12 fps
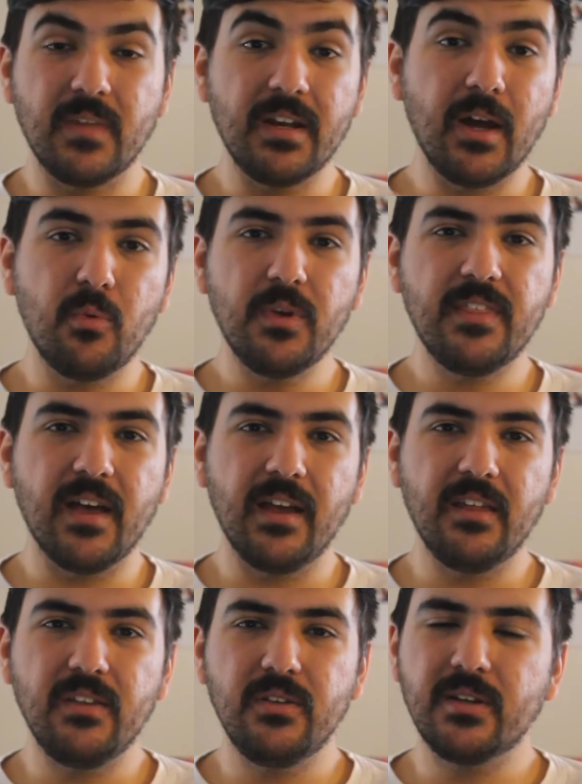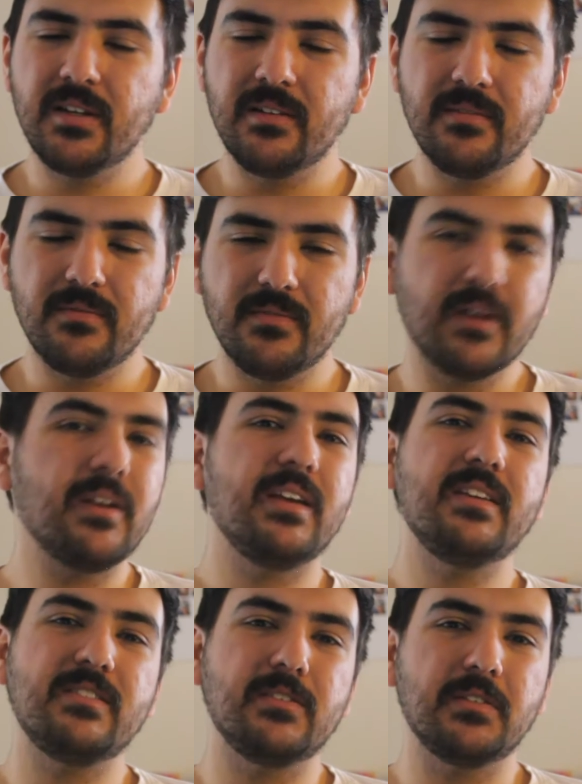Now, with that, you can very
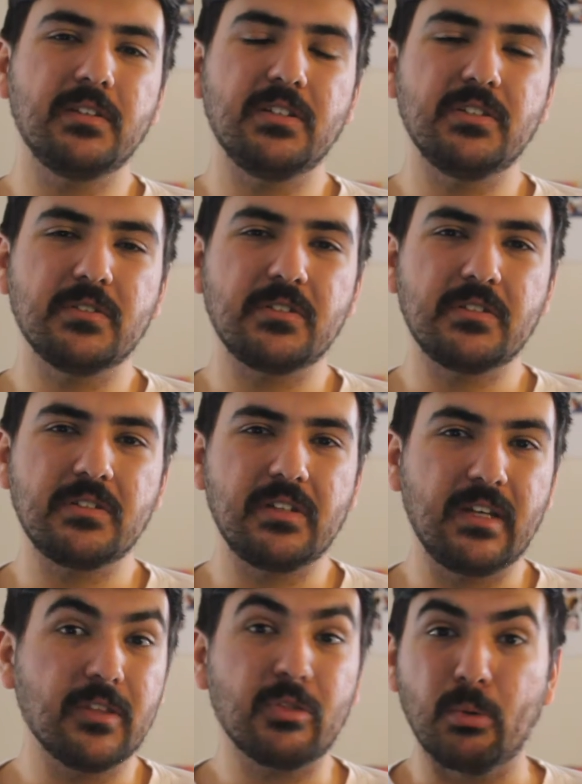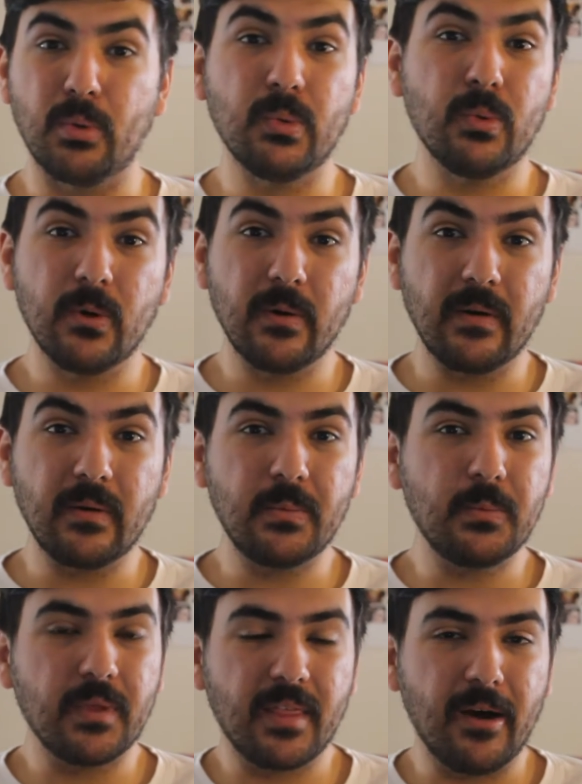easily just get the reward
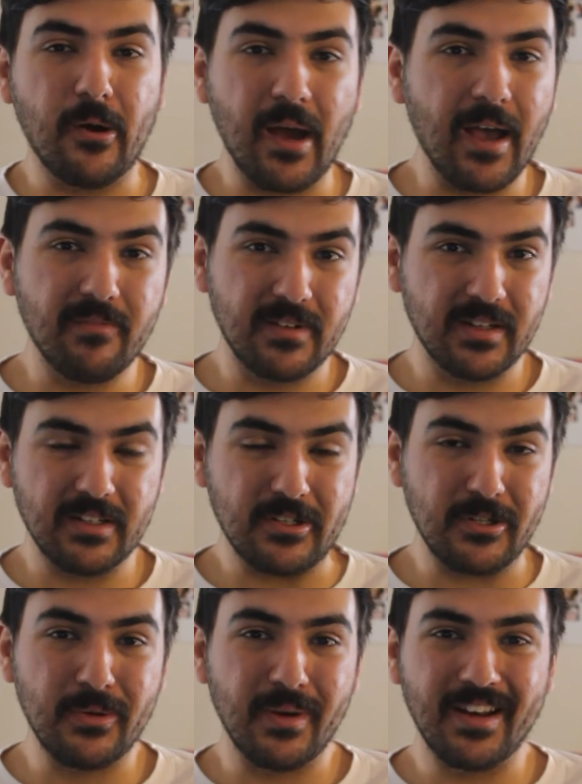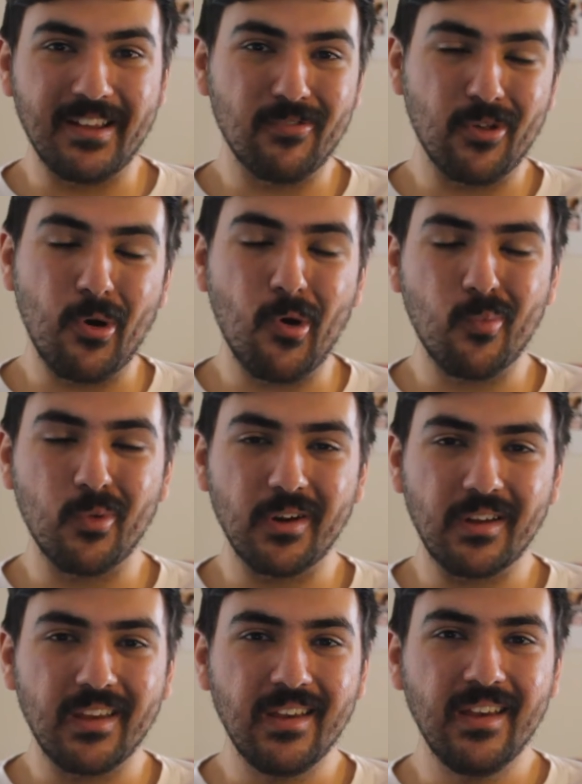without having to do any of the
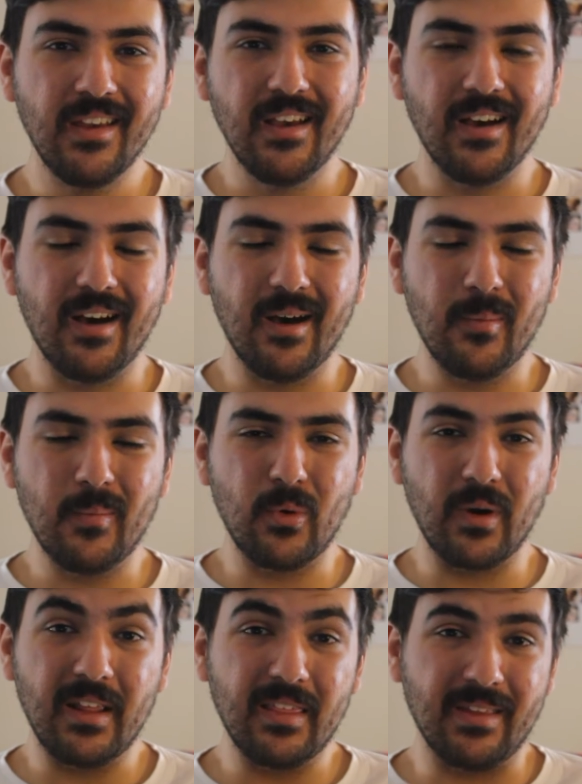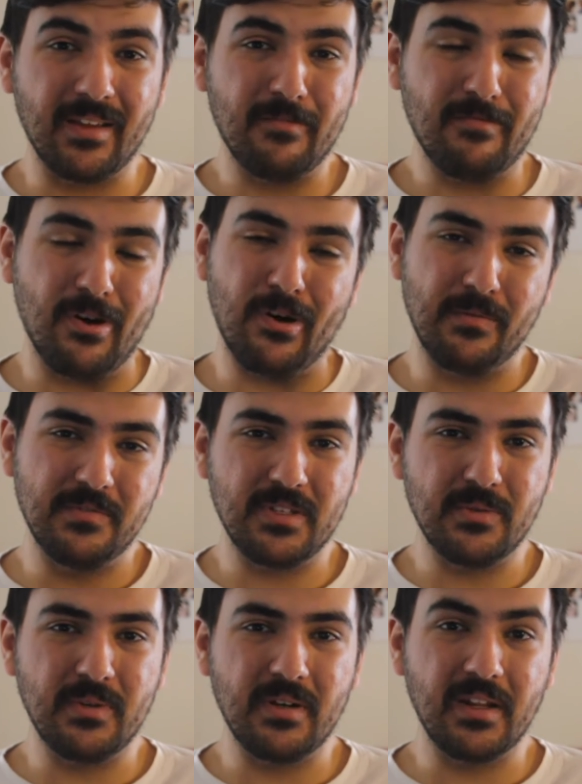homework or anything involved
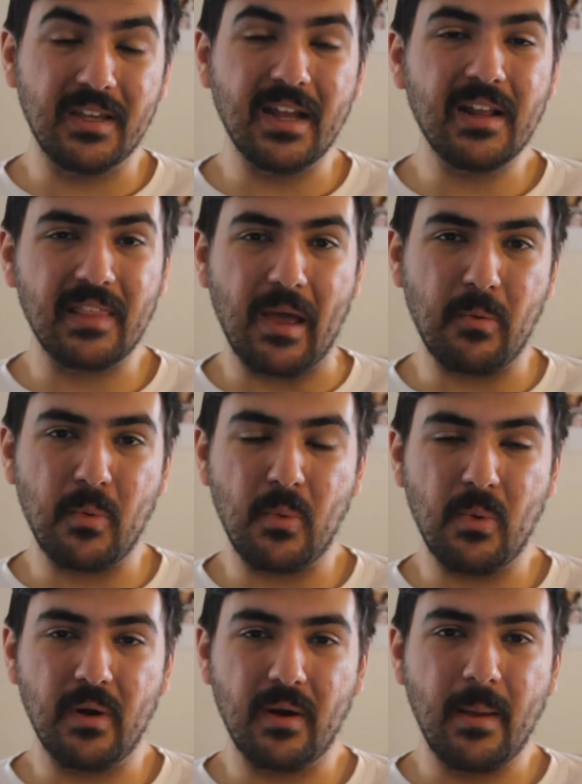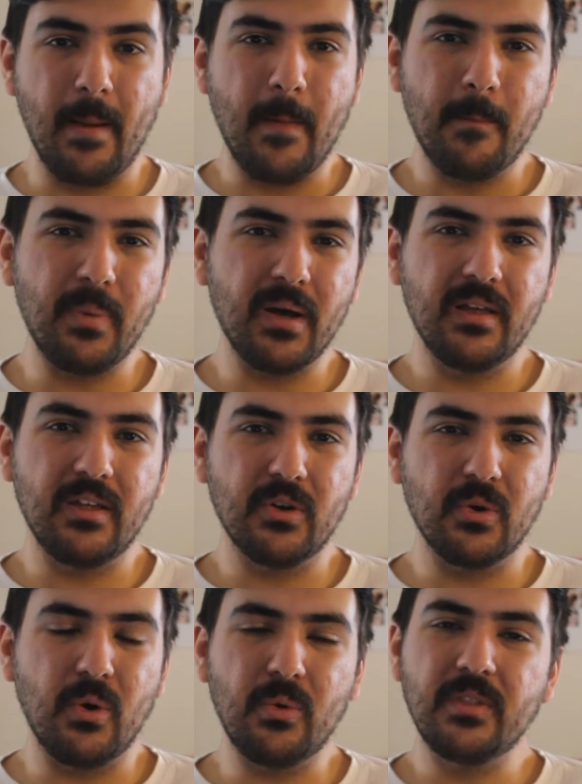in getting that reward. But
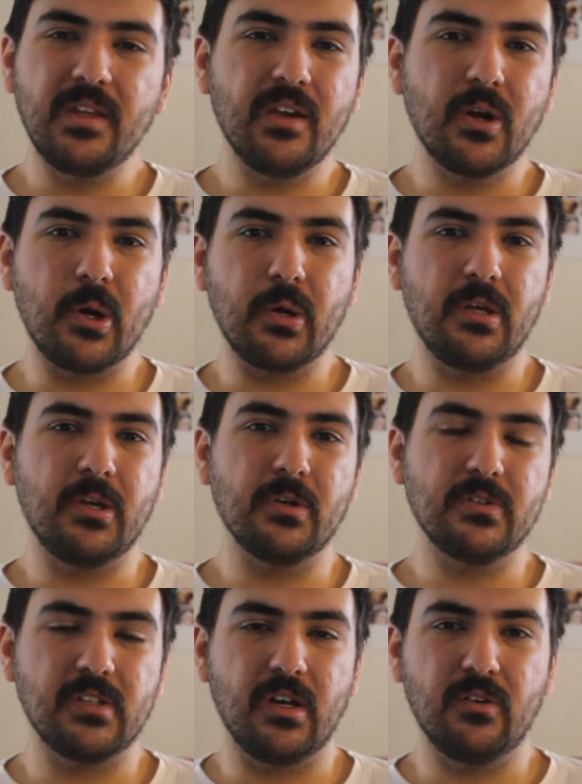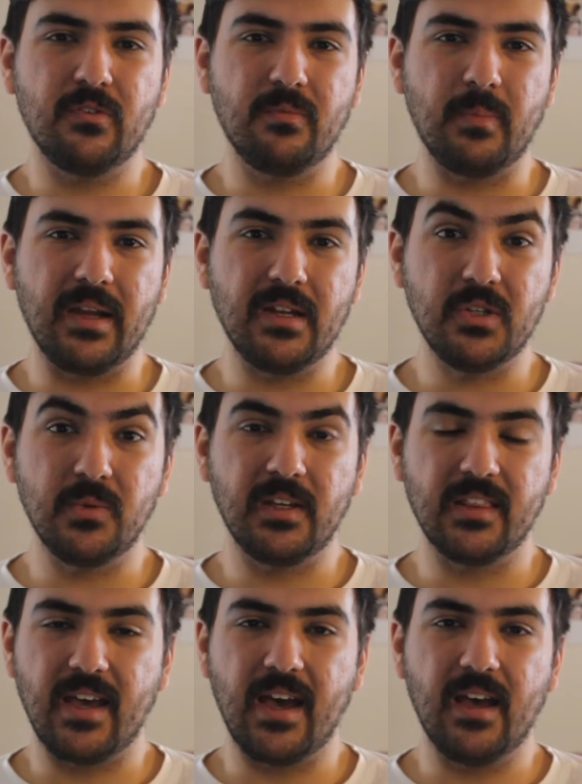you're only hurting yourself by
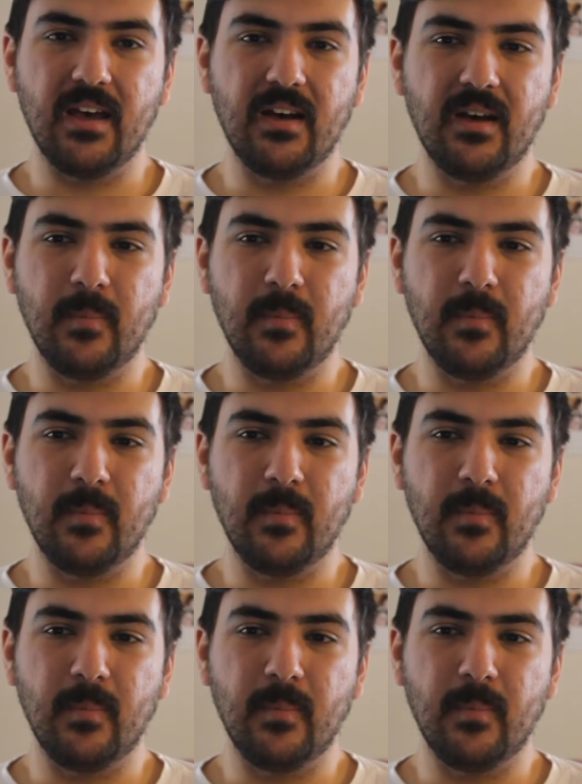doing that.